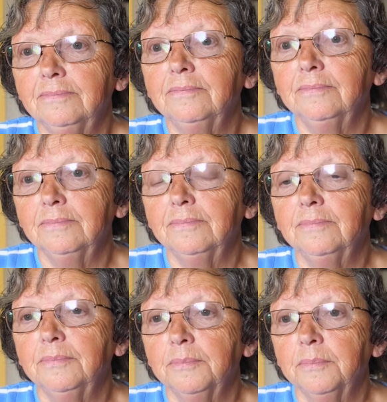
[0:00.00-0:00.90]
because this
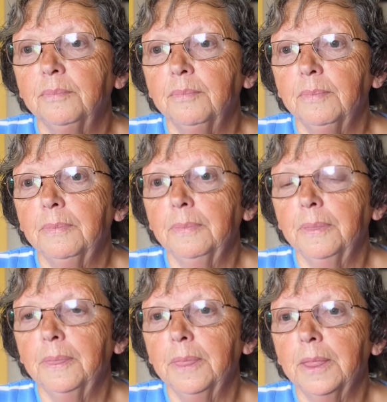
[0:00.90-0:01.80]
is
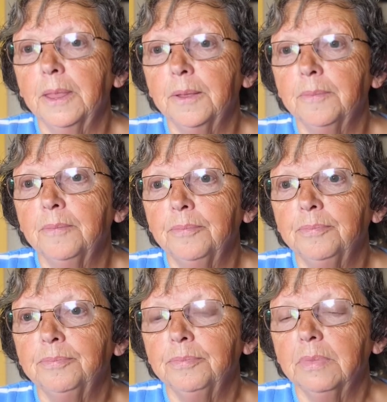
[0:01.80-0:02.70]
how we help other
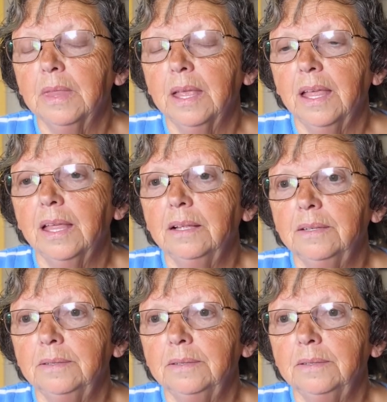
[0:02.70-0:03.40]
people to see,